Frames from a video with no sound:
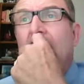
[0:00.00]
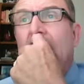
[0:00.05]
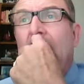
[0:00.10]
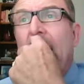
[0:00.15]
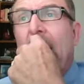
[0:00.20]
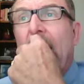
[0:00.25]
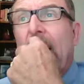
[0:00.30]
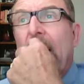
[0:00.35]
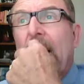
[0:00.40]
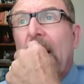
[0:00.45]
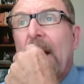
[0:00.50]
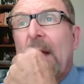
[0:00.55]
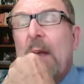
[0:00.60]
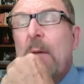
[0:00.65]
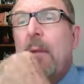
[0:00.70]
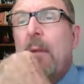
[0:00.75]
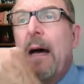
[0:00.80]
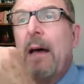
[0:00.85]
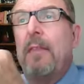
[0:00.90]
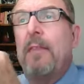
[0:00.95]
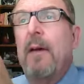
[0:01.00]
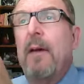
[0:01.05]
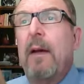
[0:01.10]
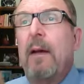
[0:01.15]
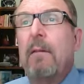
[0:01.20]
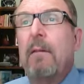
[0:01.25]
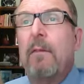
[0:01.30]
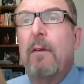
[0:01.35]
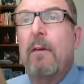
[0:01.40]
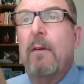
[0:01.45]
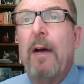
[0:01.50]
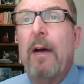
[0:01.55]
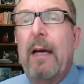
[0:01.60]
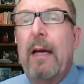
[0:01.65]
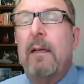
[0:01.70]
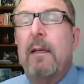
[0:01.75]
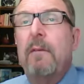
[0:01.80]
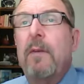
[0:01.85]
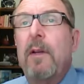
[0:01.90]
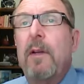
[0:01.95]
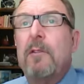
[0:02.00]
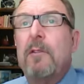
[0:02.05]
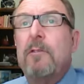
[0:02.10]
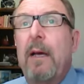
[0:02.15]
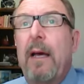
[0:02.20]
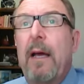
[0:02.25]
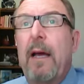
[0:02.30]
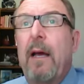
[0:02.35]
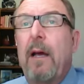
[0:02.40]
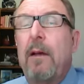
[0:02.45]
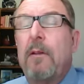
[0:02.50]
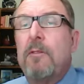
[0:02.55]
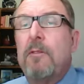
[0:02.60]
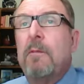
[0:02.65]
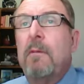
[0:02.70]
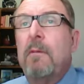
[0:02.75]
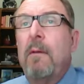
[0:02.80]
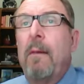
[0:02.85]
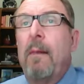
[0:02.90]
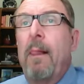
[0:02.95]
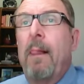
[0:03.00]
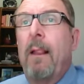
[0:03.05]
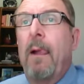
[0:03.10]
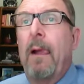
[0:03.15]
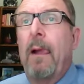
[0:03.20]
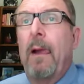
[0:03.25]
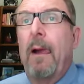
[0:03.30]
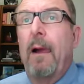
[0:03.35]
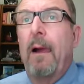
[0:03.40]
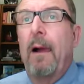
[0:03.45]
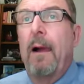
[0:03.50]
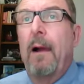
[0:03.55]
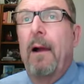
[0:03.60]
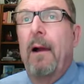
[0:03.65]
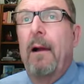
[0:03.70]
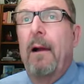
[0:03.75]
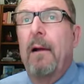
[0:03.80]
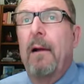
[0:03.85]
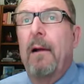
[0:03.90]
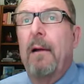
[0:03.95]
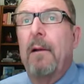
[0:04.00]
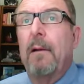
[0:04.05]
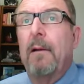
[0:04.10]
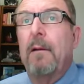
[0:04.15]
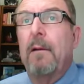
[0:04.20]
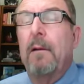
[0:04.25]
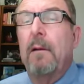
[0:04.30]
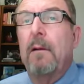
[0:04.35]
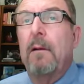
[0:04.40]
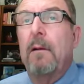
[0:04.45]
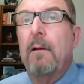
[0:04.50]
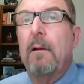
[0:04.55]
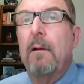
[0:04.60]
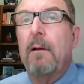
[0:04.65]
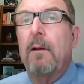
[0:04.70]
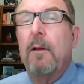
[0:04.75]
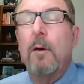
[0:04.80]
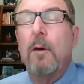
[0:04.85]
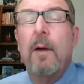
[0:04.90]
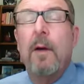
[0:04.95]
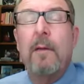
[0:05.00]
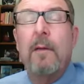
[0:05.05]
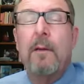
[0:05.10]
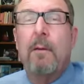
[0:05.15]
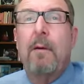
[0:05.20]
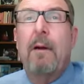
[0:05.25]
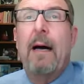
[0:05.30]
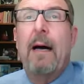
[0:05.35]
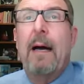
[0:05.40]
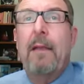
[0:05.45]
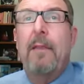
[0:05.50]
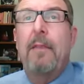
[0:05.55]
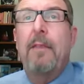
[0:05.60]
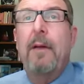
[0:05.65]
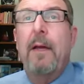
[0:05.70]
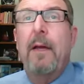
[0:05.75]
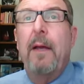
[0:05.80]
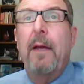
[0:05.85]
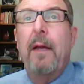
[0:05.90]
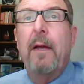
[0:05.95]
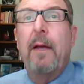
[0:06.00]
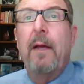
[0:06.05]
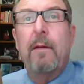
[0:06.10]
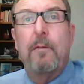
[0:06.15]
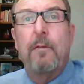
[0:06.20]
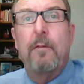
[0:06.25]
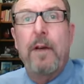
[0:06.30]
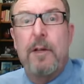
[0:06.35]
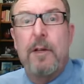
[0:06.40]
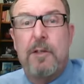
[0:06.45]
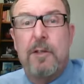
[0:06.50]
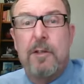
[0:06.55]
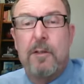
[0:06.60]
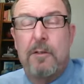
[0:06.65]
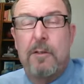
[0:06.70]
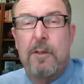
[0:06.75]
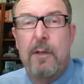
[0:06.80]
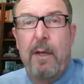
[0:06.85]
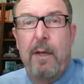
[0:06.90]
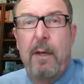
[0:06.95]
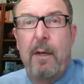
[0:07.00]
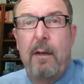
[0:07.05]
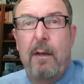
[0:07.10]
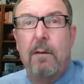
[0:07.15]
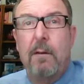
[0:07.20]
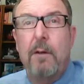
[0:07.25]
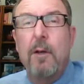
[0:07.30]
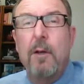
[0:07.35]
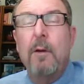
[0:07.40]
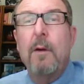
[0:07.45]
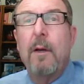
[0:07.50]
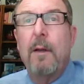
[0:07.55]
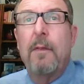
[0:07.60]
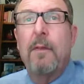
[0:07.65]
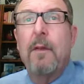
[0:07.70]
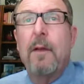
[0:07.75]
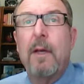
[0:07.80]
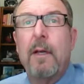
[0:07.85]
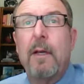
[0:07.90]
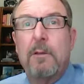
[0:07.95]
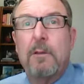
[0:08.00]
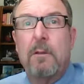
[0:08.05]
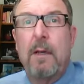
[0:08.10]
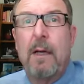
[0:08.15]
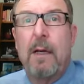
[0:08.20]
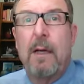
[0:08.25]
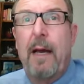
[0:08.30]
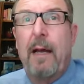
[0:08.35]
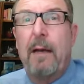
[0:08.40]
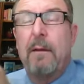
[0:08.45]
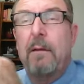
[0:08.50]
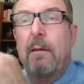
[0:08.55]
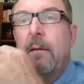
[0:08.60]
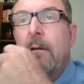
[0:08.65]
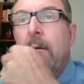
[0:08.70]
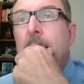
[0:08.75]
You might think of effectiveness as doing the right thing, and efficiency, doing things right.